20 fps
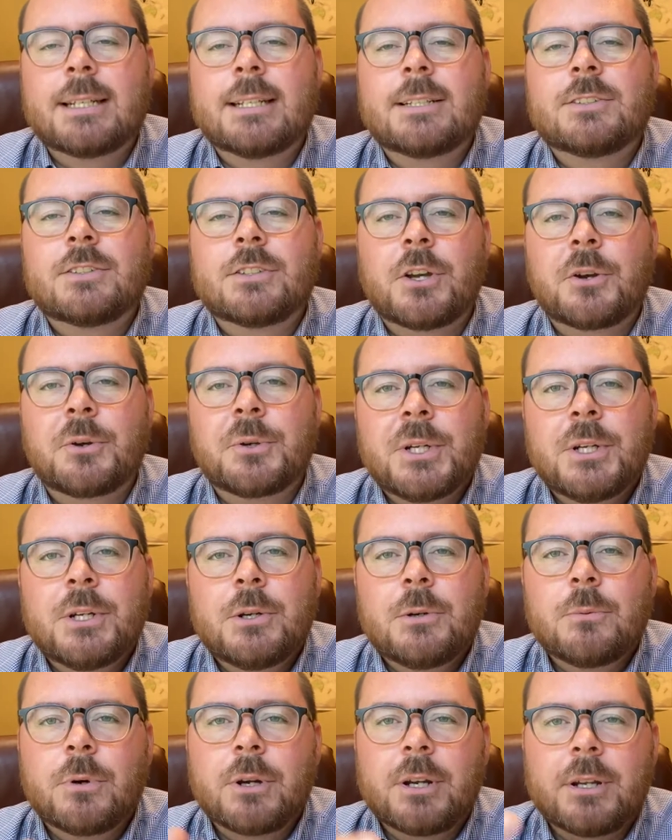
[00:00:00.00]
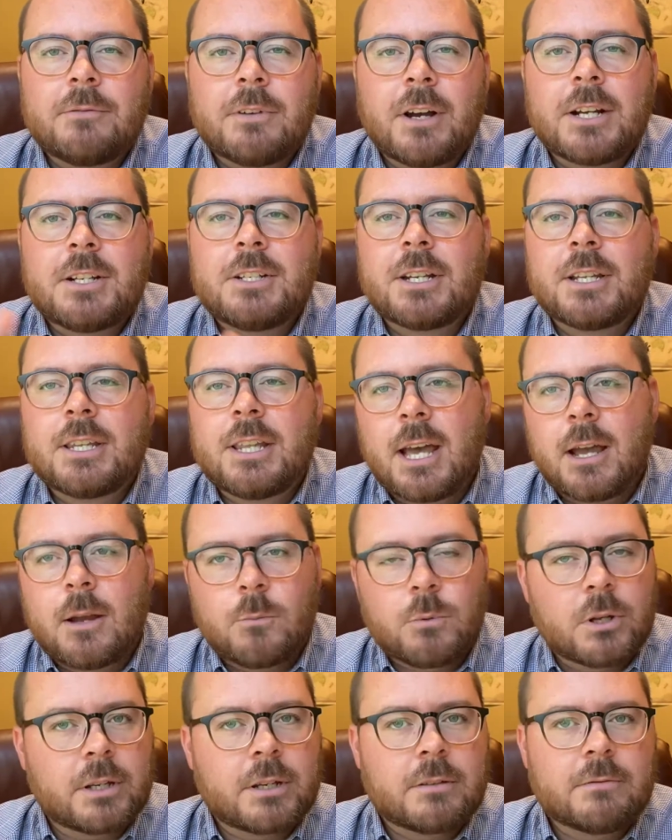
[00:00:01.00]
And so I want to invite you to that.
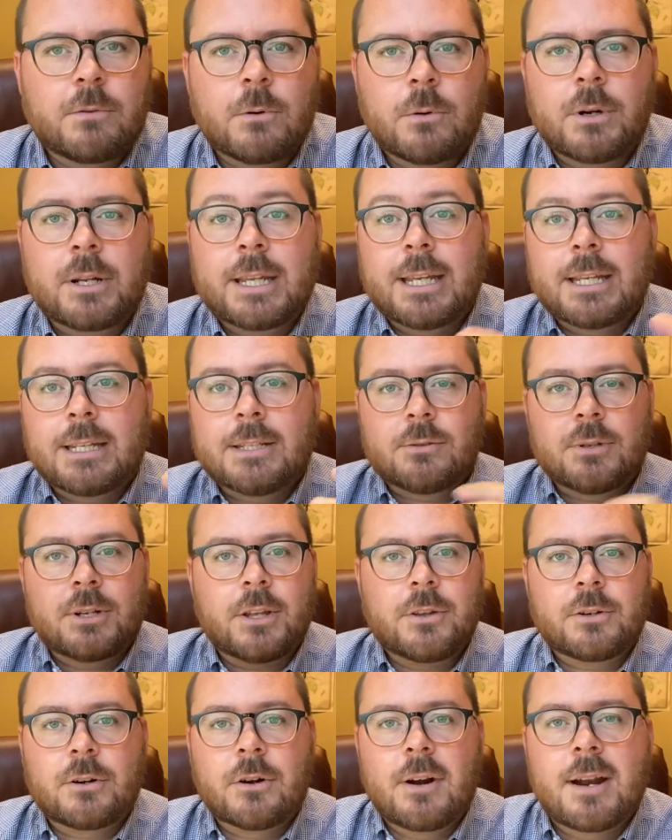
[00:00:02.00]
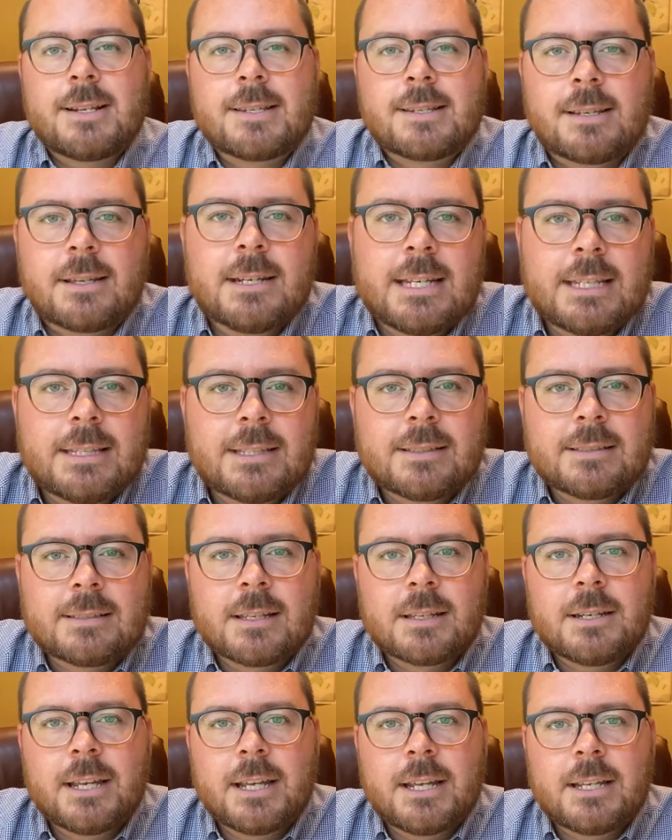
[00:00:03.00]
We're looking forward again to another great Sunday this
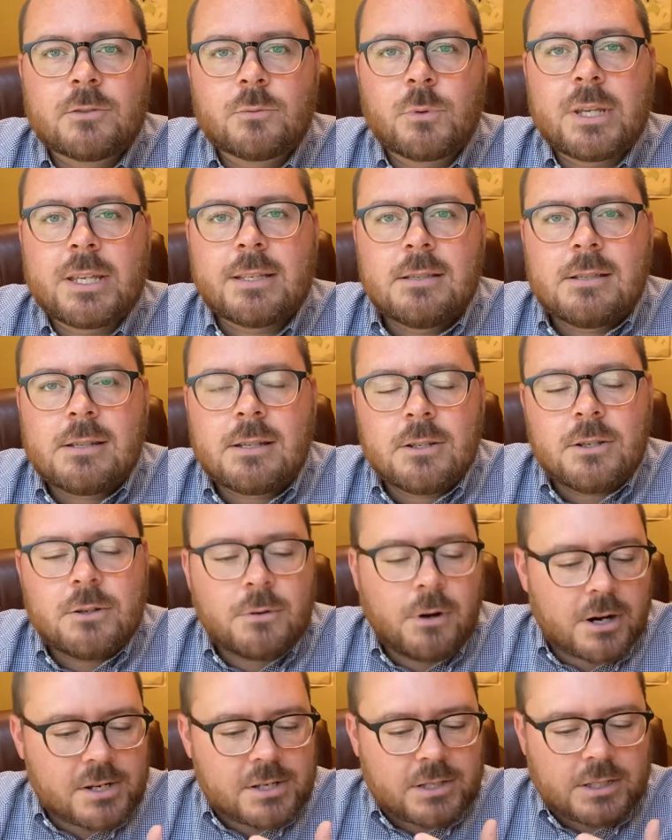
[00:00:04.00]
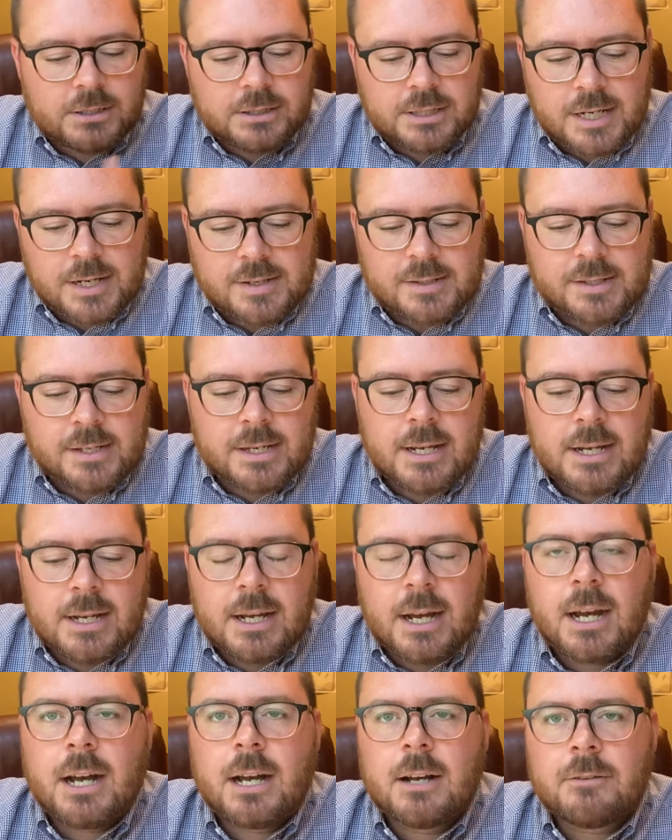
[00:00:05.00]
Sunday as we continue our series,
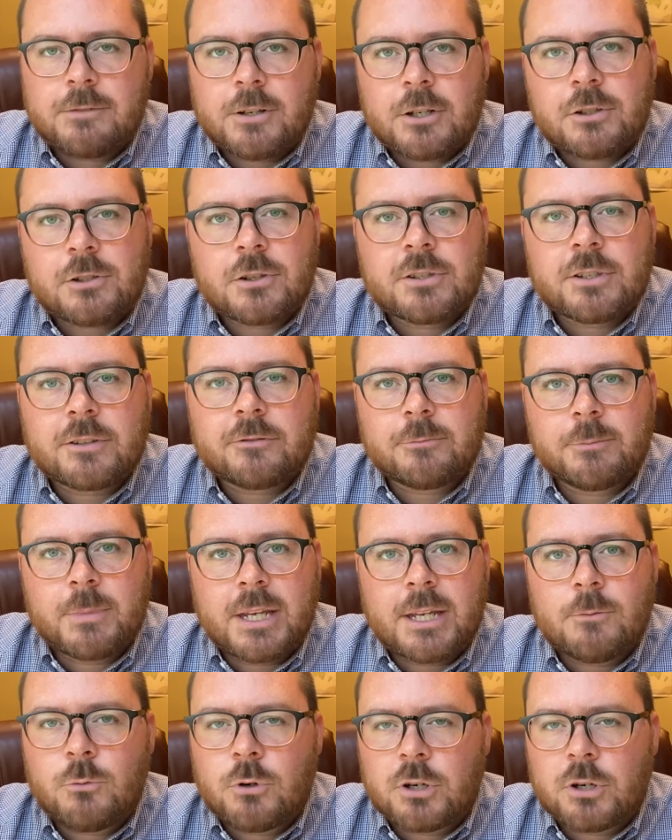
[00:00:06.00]
uh, Fishers of Men.